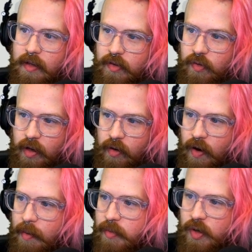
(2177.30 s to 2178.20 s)
So I got to
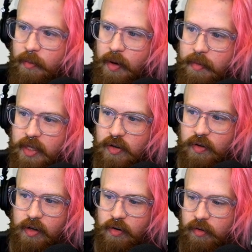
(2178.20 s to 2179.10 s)
grab, sorry, I'm grabbing the
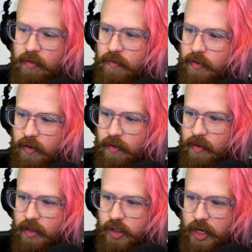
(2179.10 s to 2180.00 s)
Unicode for
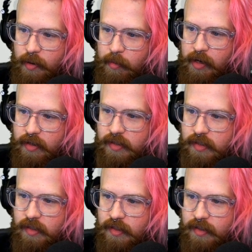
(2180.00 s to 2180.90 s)
a checkbox
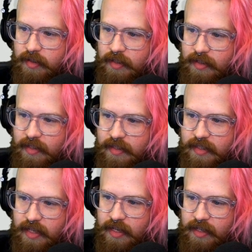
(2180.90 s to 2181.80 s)

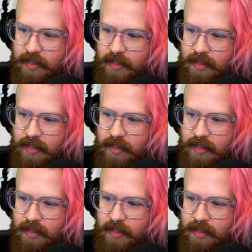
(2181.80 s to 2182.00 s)
instead.